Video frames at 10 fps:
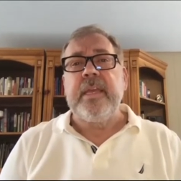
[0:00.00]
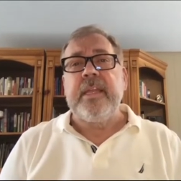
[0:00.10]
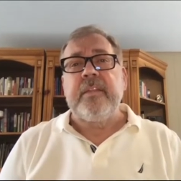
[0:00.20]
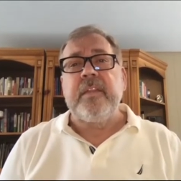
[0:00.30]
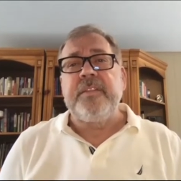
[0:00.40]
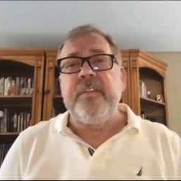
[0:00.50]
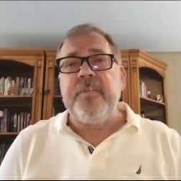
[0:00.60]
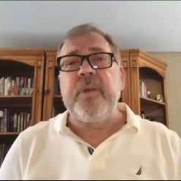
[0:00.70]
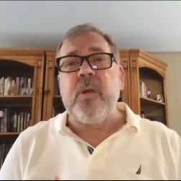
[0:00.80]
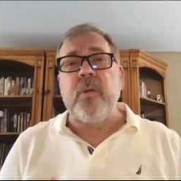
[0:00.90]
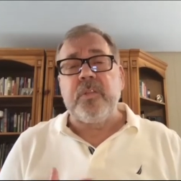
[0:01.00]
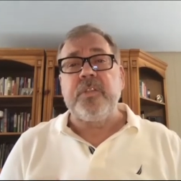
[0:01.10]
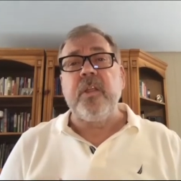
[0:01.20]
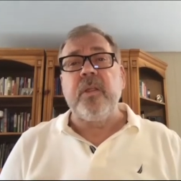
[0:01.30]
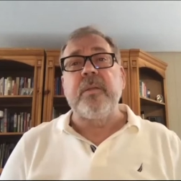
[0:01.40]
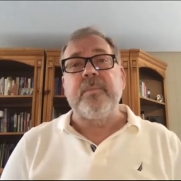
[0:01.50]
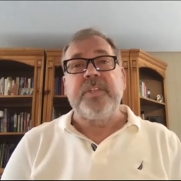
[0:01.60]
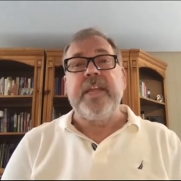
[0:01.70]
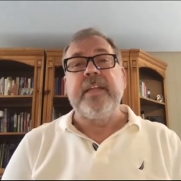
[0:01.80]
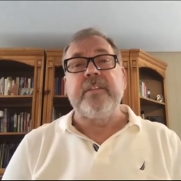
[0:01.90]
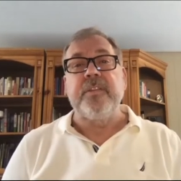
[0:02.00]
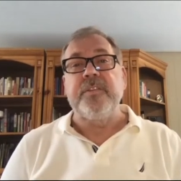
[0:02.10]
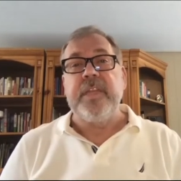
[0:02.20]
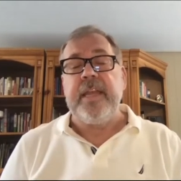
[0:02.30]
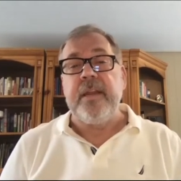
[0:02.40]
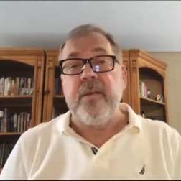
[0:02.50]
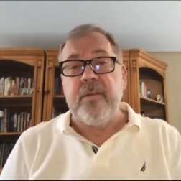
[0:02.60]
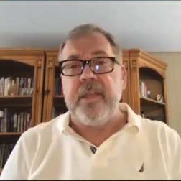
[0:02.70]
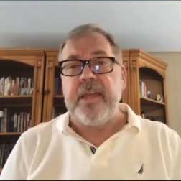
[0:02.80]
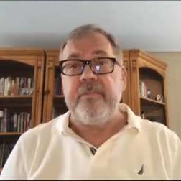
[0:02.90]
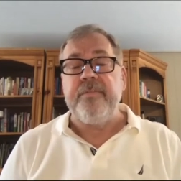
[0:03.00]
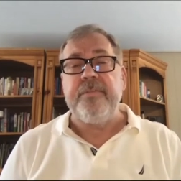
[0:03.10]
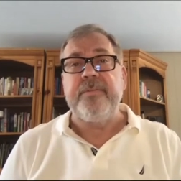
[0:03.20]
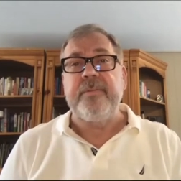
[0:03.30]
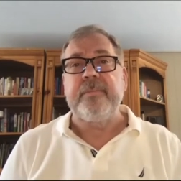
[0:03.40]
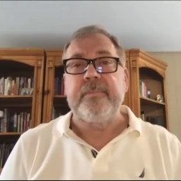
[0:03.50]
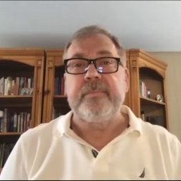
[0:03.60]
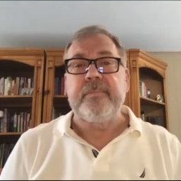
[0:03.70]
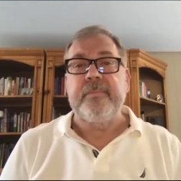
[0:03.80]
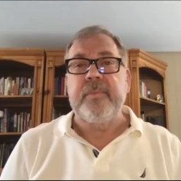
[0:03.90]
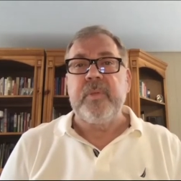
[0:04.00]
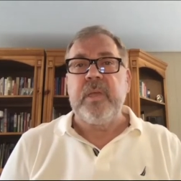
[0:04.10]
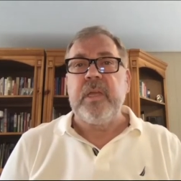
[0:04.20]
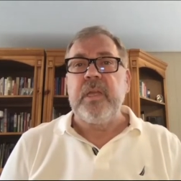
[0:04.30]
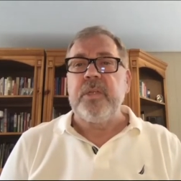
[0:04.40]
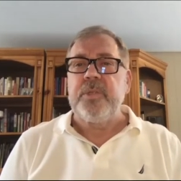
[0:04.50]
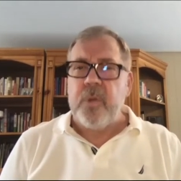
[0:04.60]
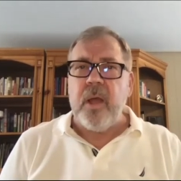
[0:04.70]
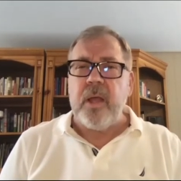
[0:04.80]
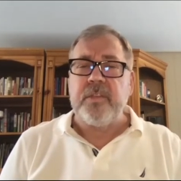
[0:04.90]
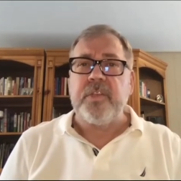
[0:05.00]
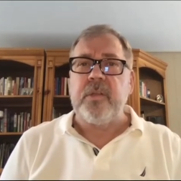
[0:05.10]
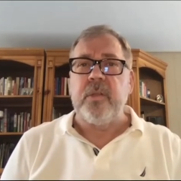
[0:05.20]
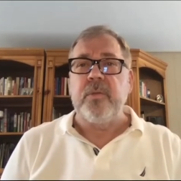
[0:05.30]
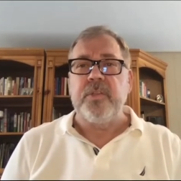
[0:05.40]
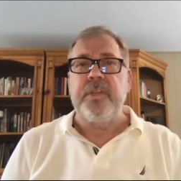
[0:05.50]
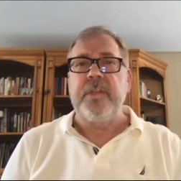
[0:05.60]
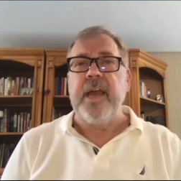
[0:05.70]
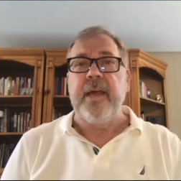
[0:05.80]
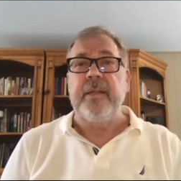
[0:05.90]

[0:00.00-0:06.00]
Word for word: The difficult circumstances in our life draw us close to God.